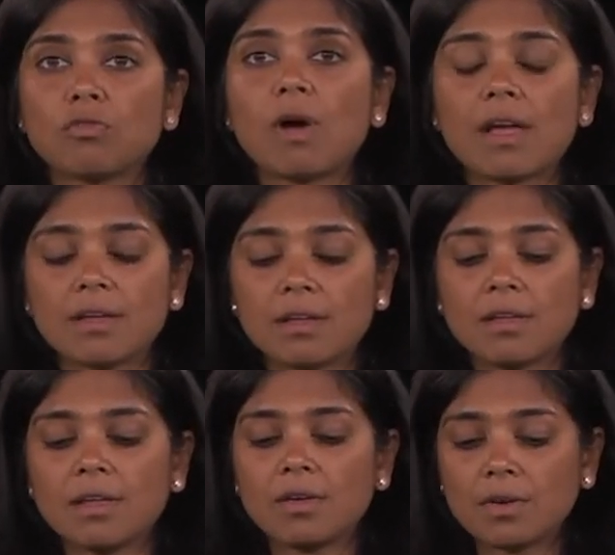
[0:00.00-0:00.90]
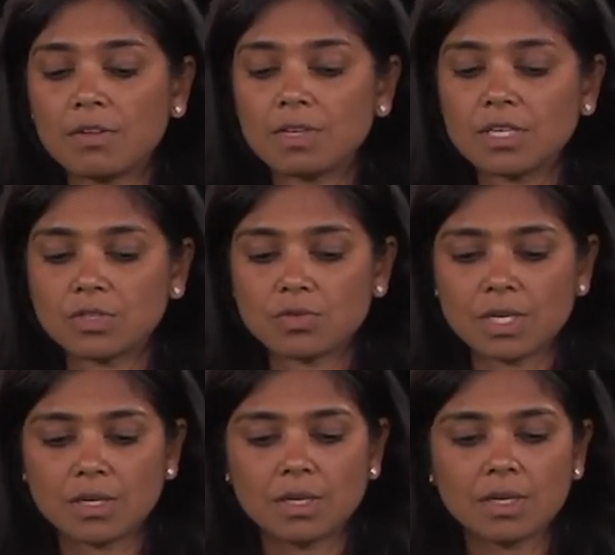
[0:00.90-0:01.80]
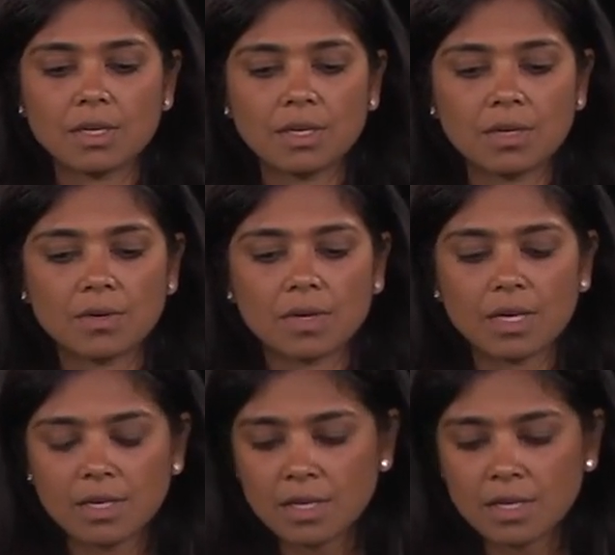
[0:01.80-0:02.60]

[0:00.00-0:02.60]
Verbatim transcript: y given history, okay?